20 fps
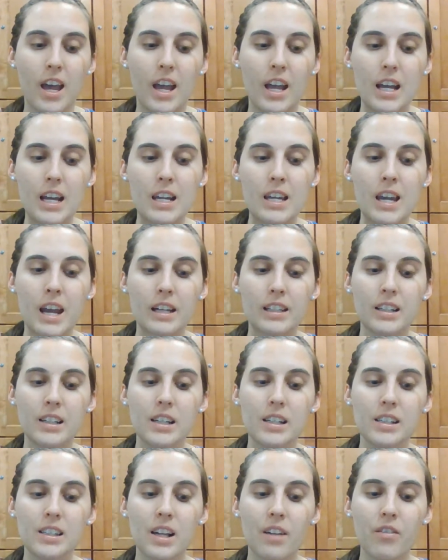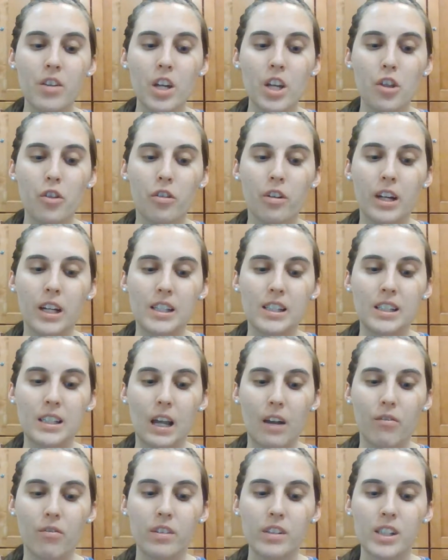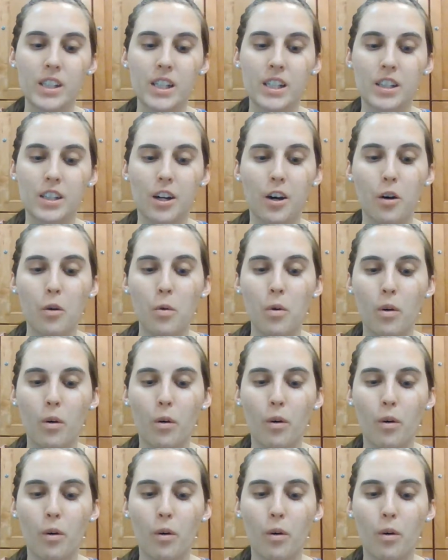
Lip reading: In 1973 in San Francisco,